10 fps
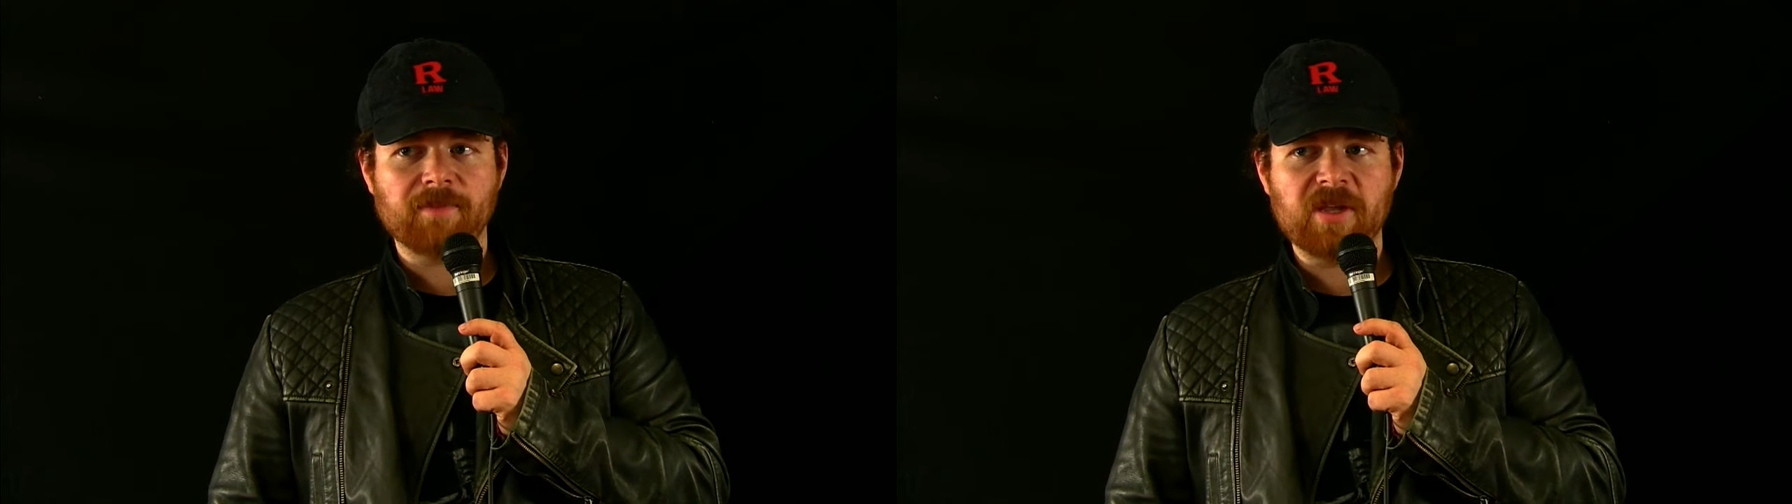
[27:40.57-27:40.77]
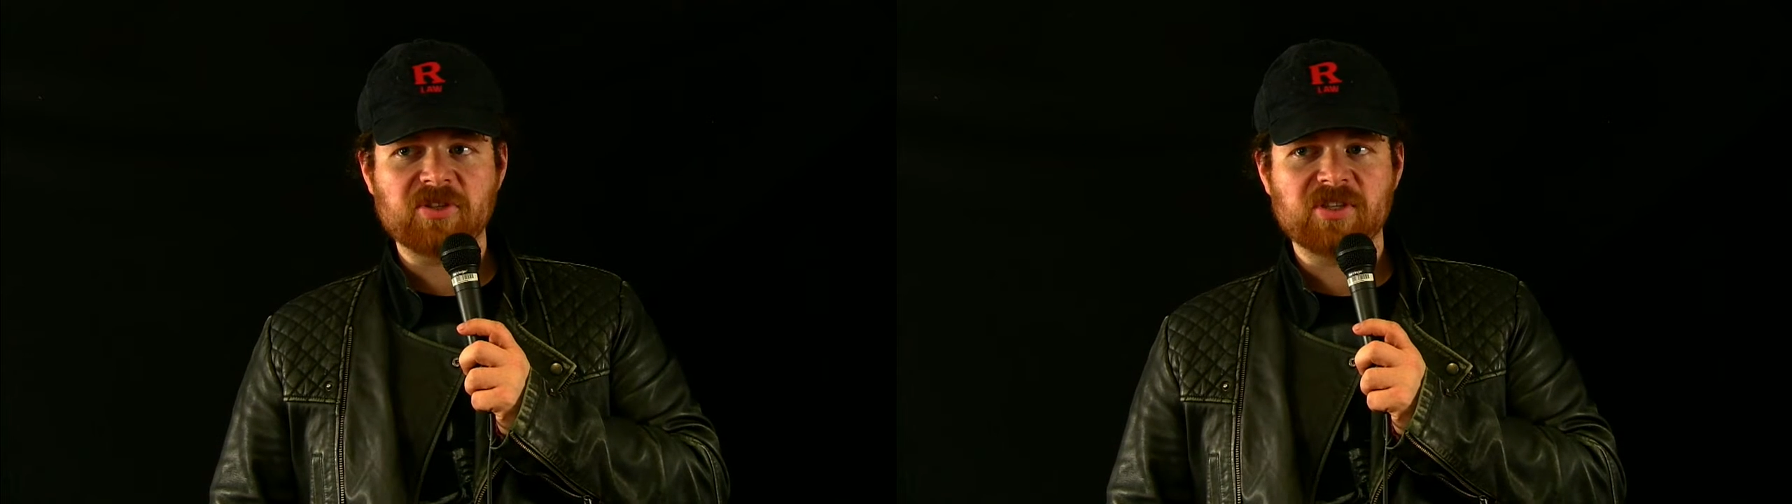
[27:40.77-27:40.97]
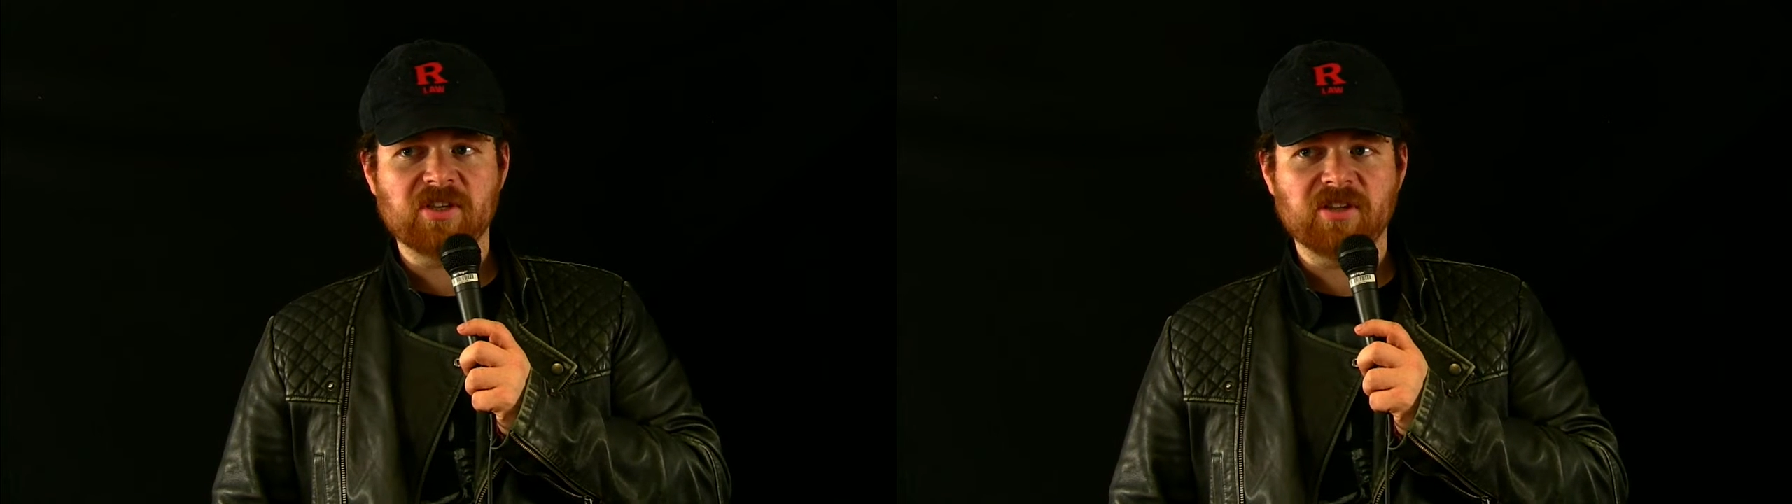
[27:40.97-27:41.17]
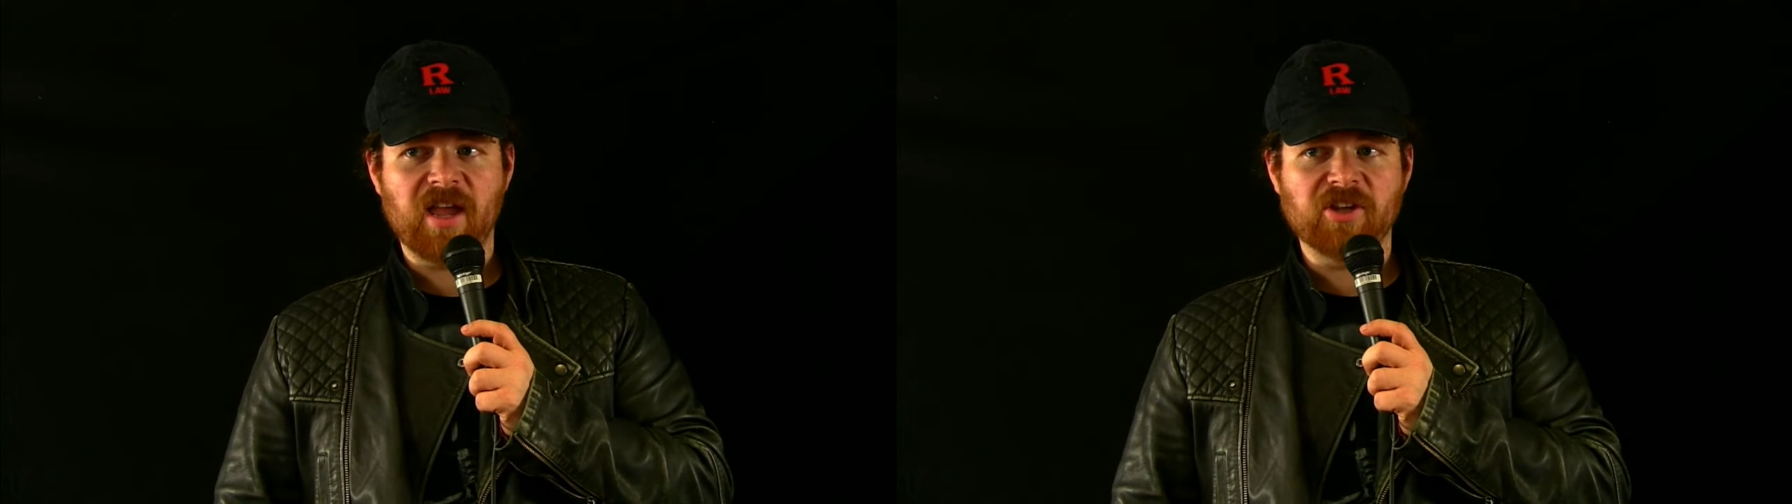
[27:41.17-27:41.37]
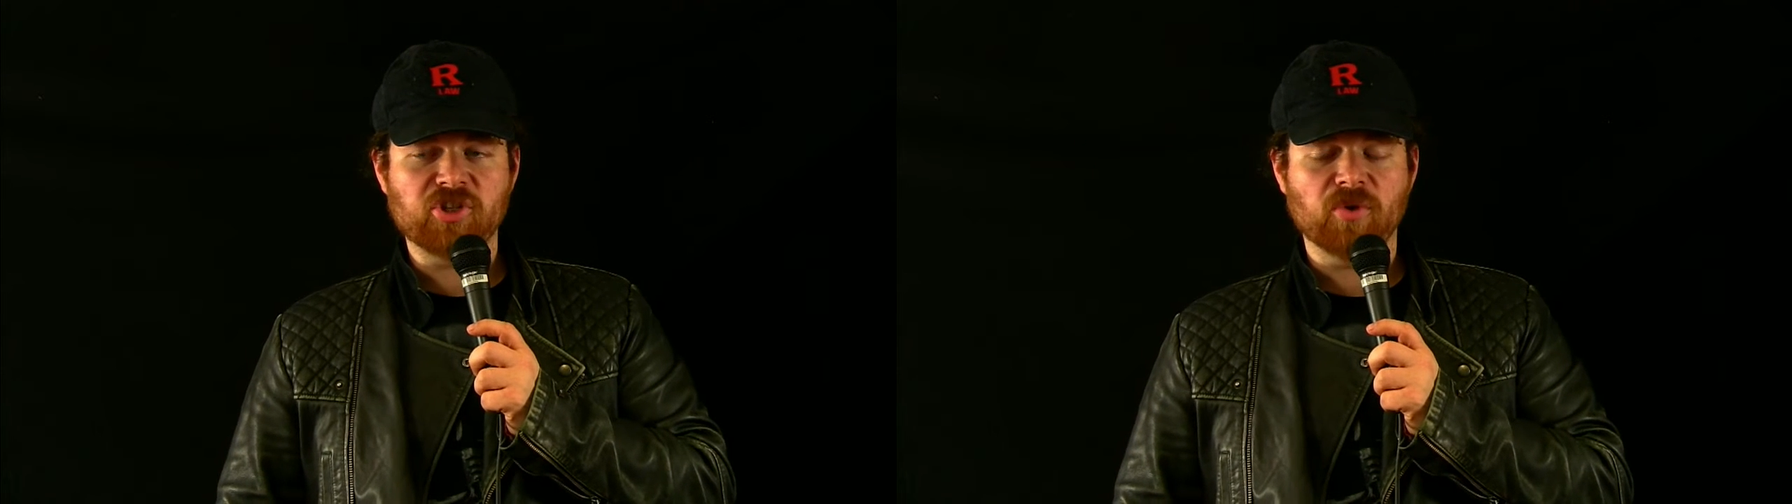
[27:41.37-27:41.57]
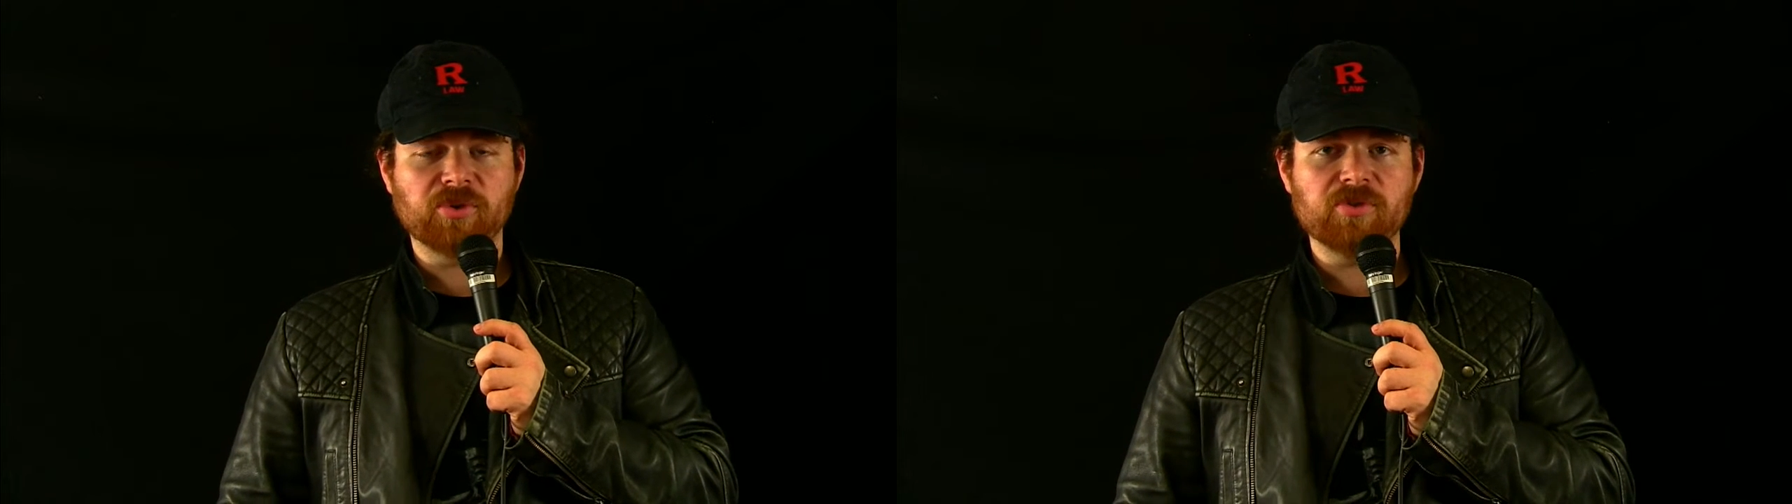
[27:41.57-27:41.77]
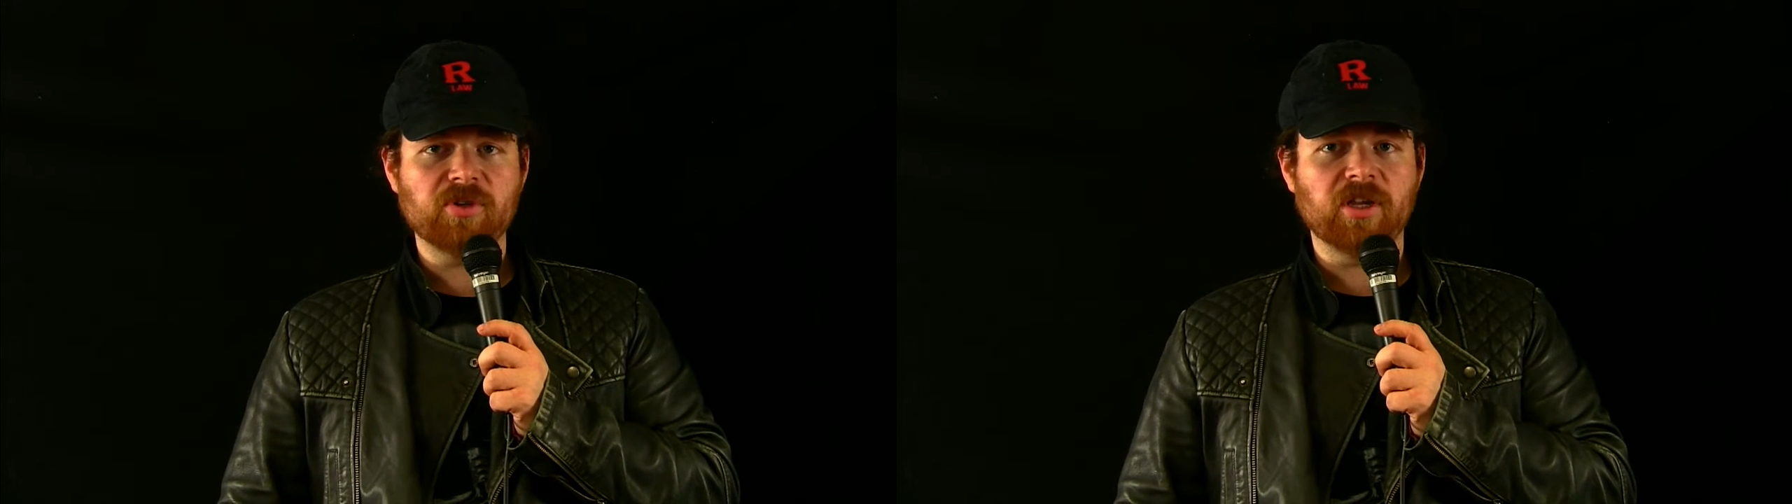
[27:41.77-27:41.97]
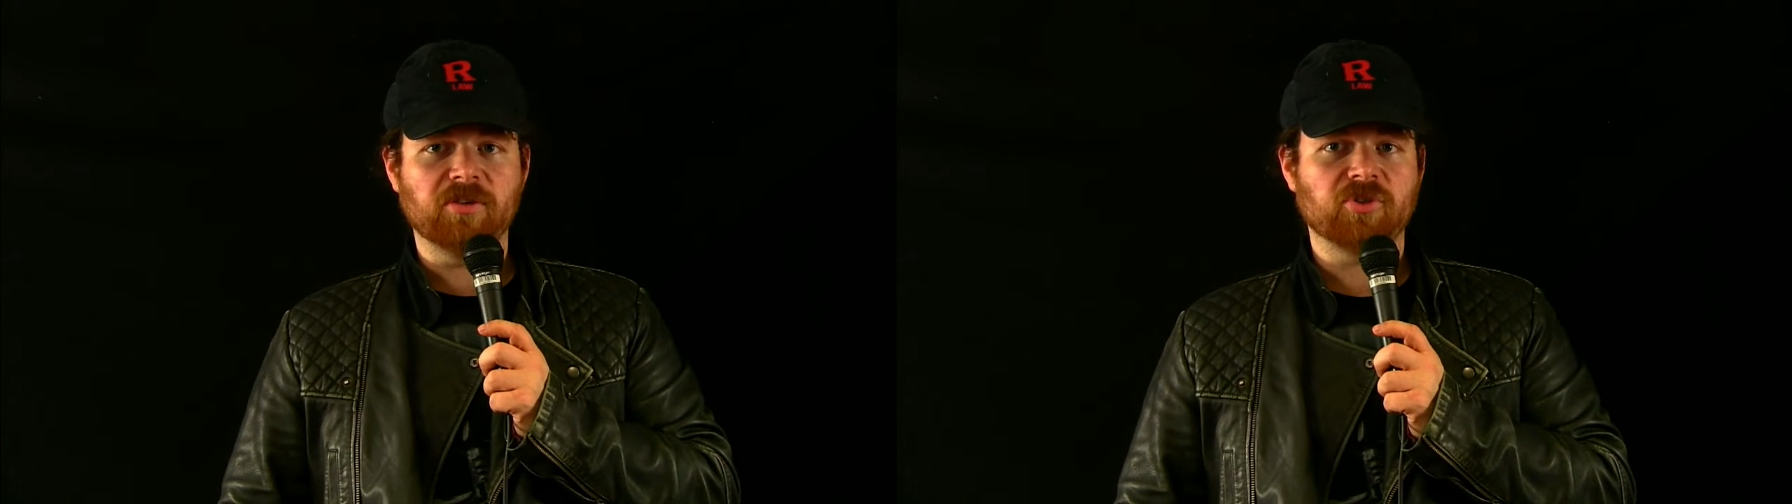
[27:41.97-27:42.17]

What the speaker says: Mason and Joe Thuney.